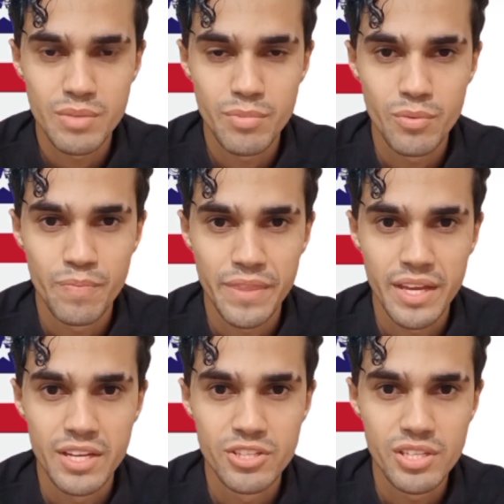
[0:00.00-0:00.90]
people,
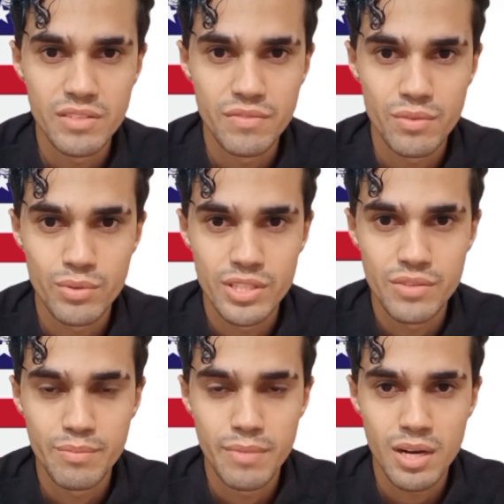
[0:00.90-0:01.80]
gender fluid
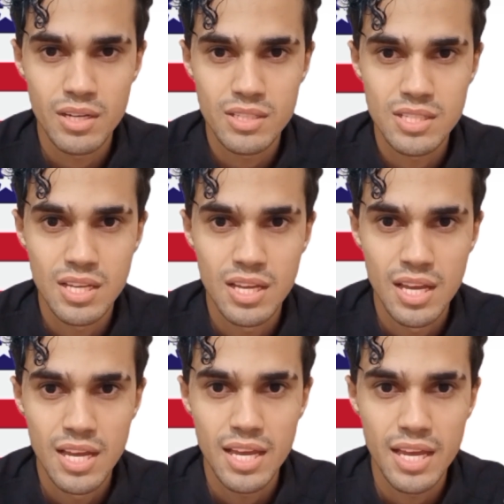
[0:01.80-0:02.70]
mugs,
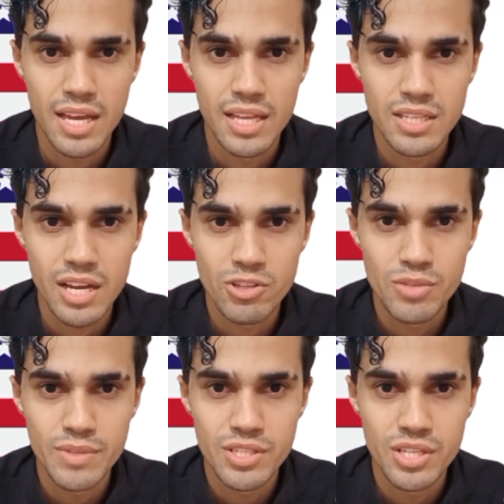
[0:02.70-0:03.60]
and
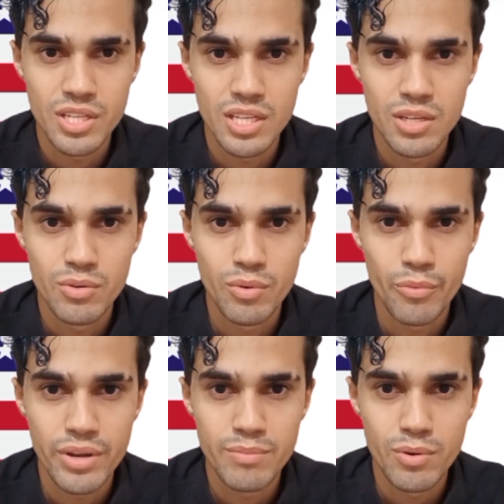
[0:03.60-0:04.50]
LGBTQ
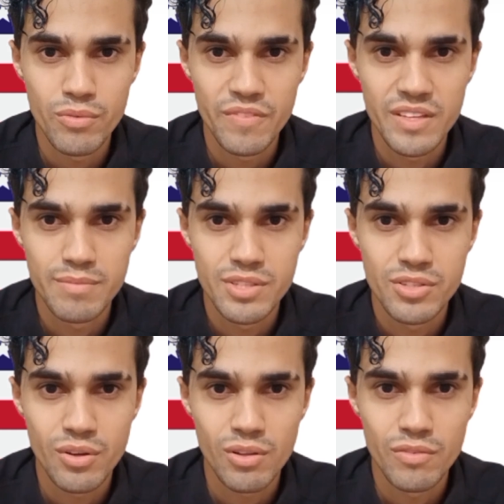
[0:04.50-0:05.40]
rainbow themed
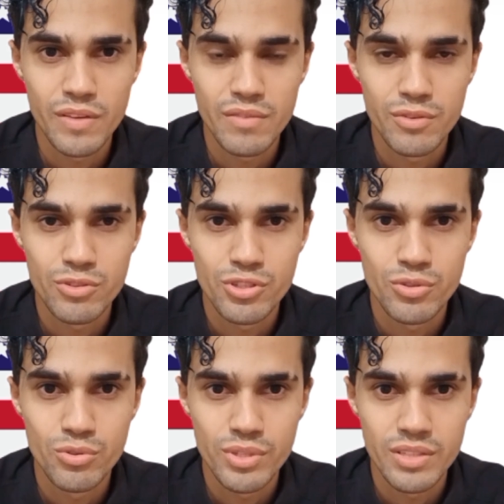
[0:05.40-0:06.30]
clothing for
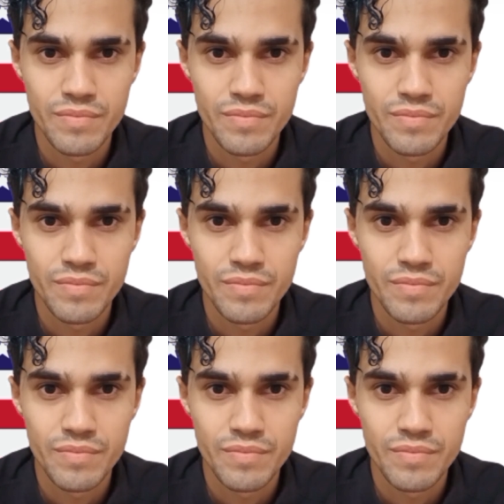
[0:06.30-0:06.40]
children.